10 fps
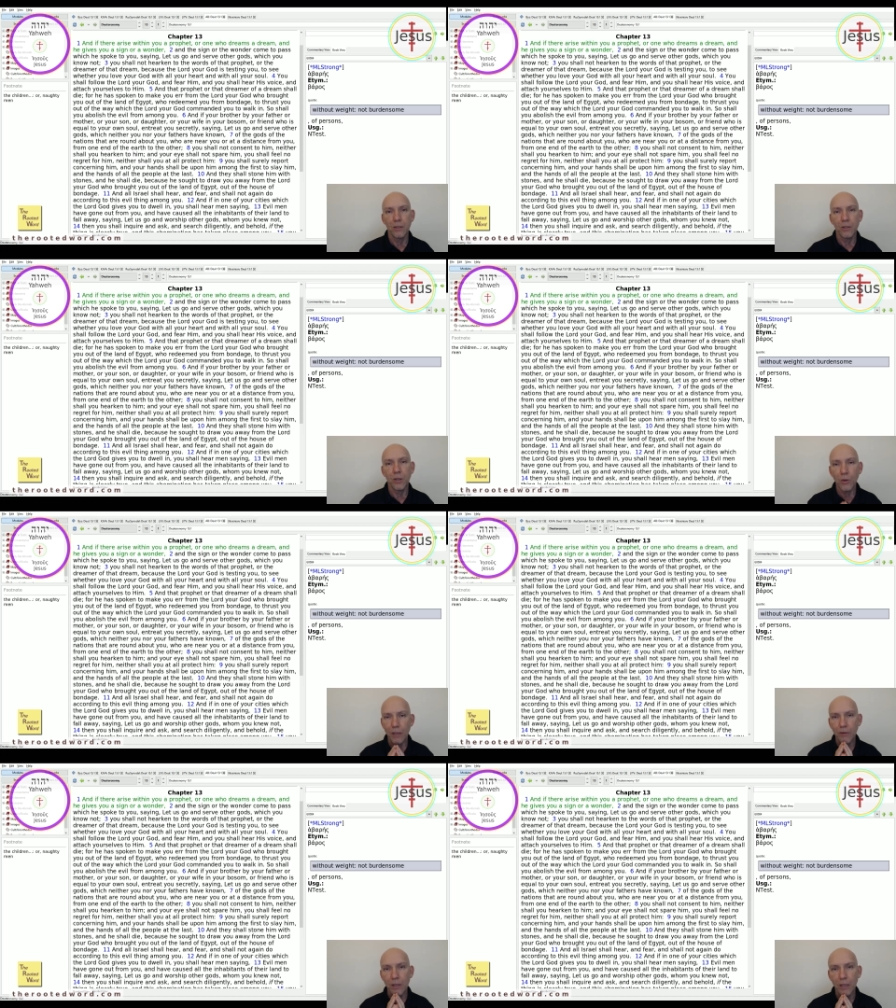Don't
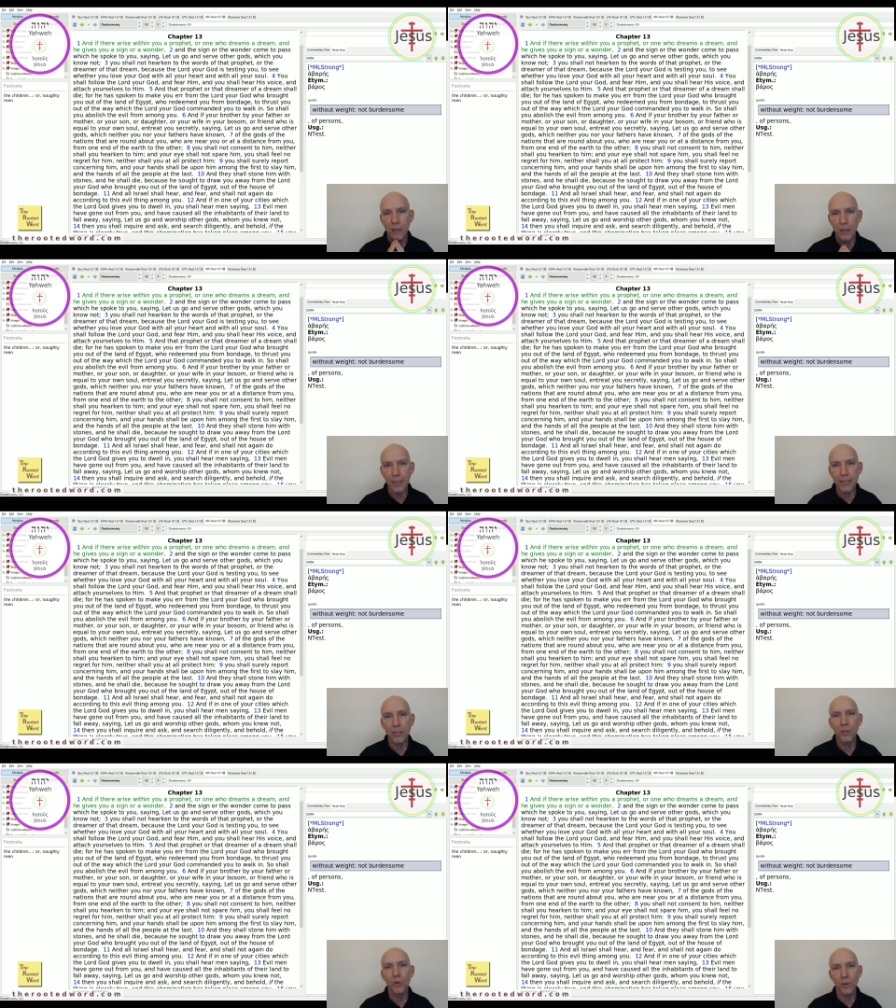even
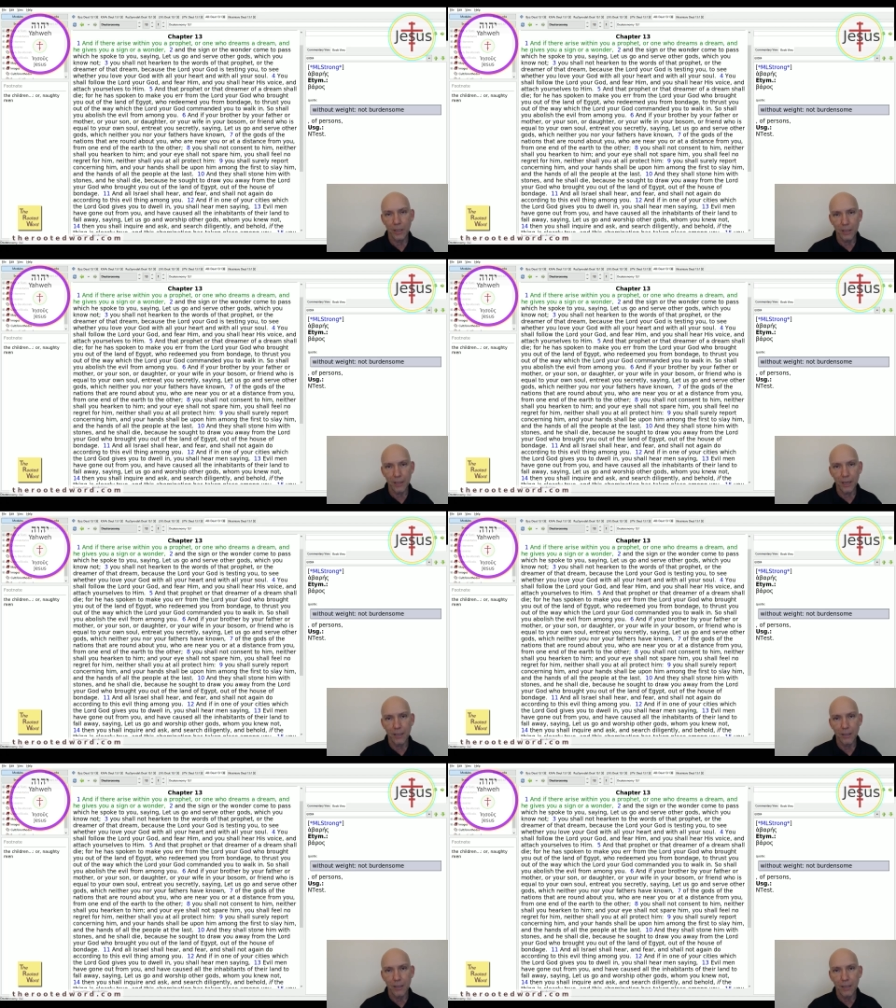listen to what he
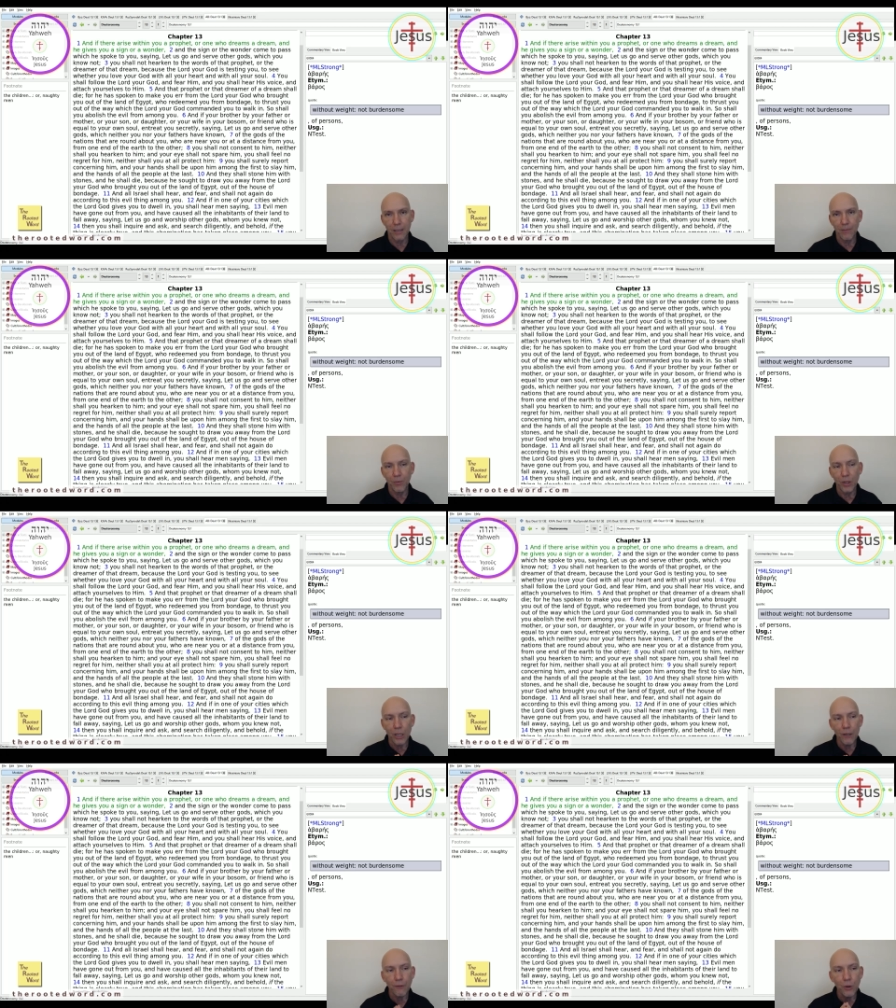says.
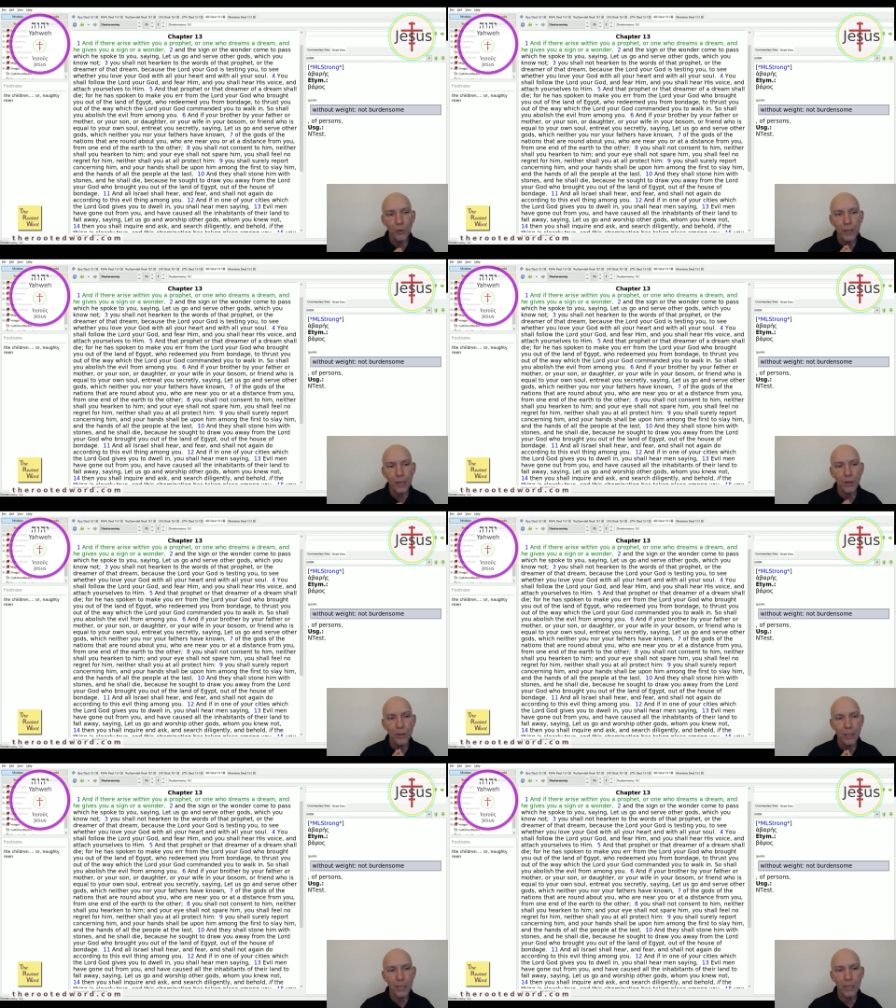If you hear
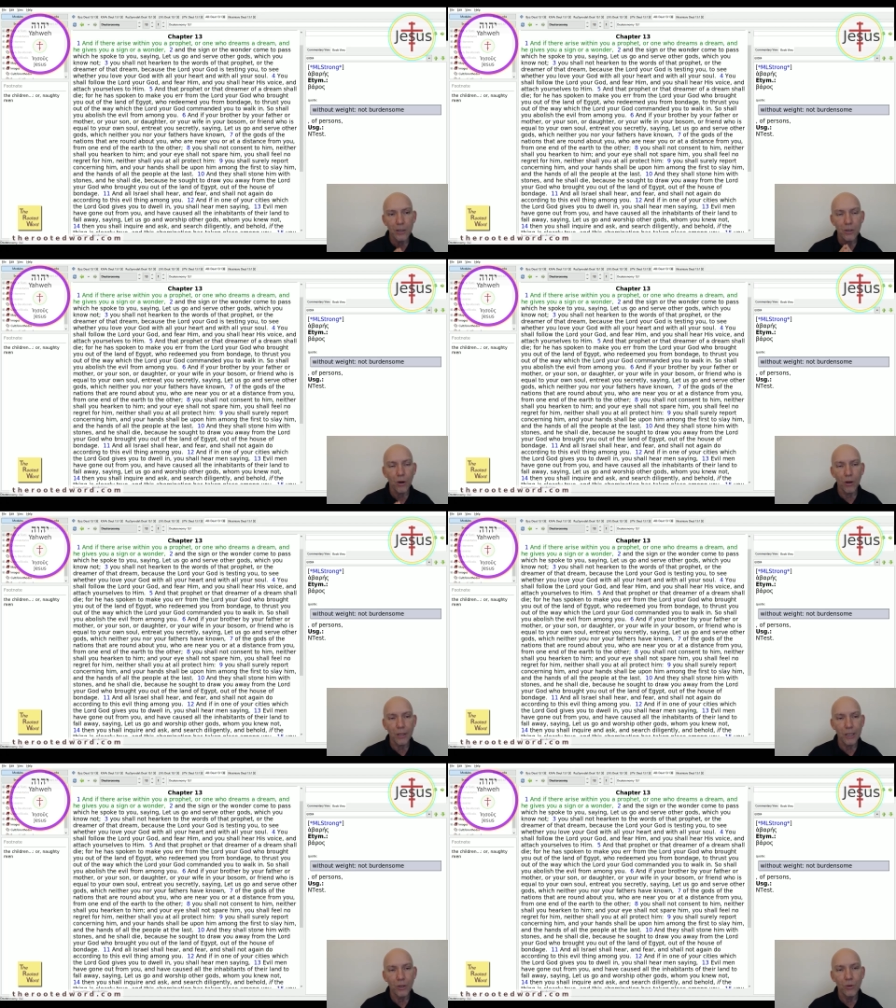that he is
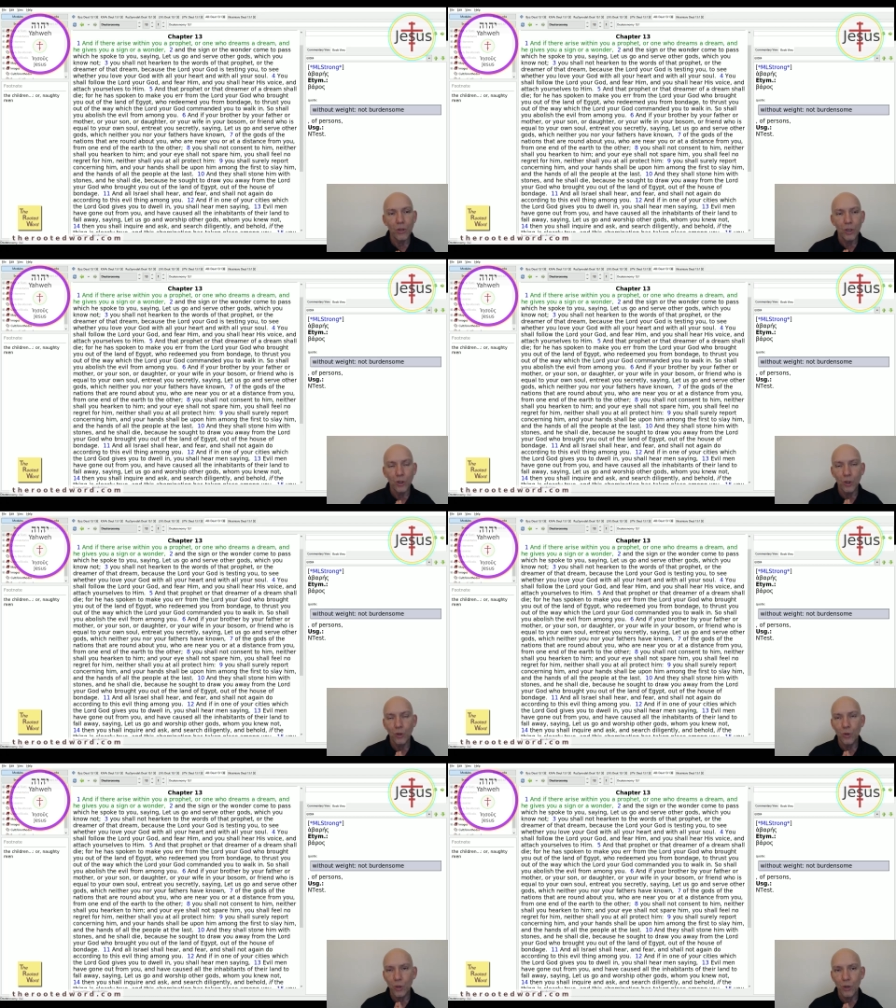calling you
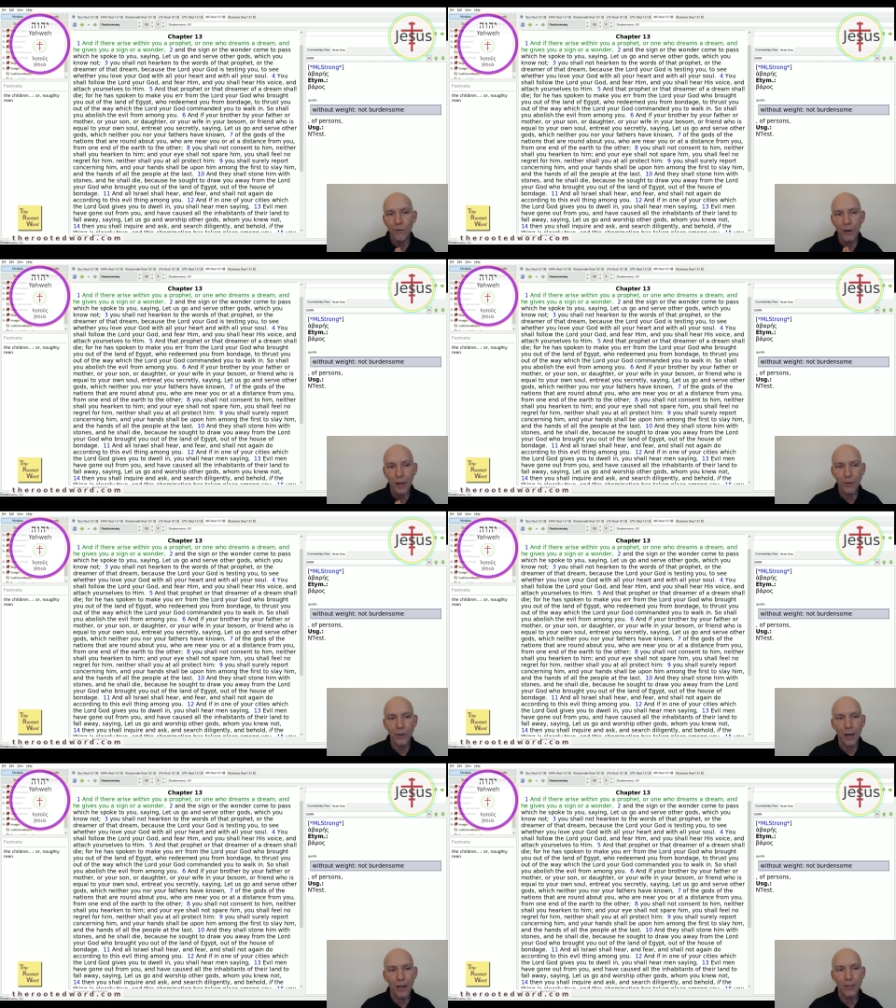to serve other
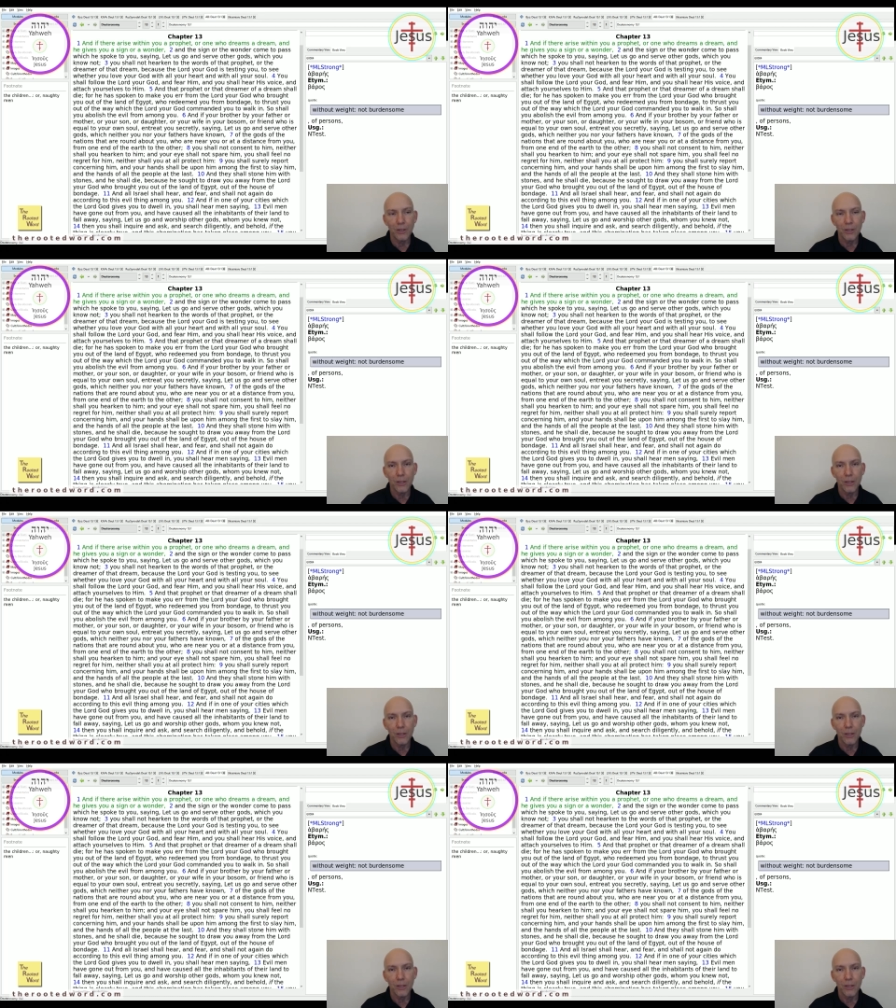gods,